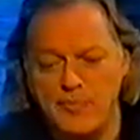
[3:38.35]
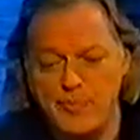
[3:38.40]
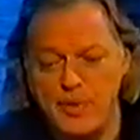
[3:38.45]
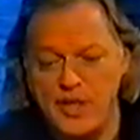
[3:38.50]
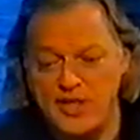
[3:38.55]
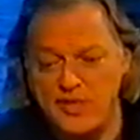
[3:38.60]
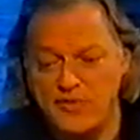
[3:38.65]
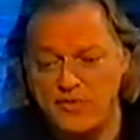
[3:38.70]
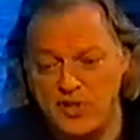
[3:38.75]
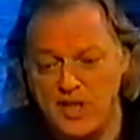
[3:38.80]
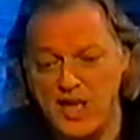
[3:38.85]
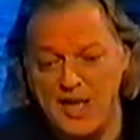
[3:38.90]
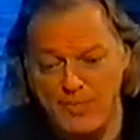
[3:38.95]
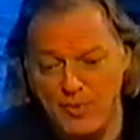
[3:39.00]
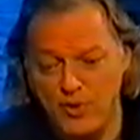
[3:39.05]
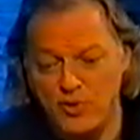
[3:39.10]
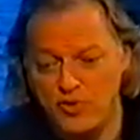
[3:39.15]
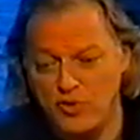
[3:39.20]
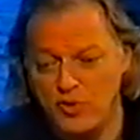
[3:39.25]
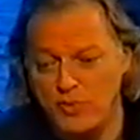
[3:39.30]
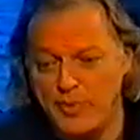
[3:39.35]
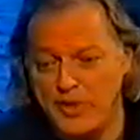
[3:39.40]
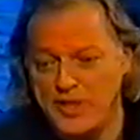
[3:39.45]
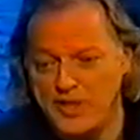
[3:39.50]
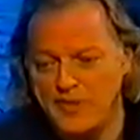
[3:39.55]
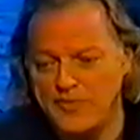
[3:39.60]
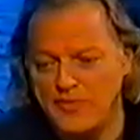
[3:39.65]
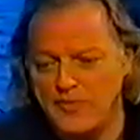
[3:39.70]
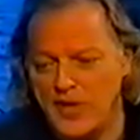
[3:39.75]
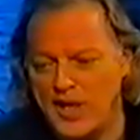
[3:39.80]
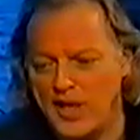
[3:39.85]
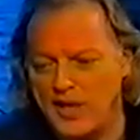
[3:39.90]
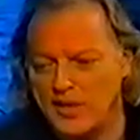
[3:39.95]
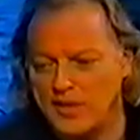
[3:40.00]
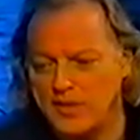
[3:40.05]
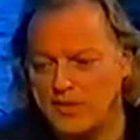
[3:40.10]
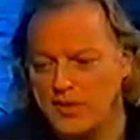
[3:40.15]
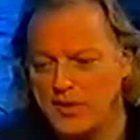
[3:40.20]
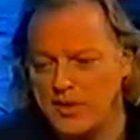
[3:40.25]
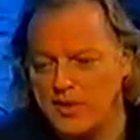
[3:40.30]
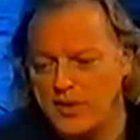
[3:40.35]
piece of tape onto a piece of vinyl.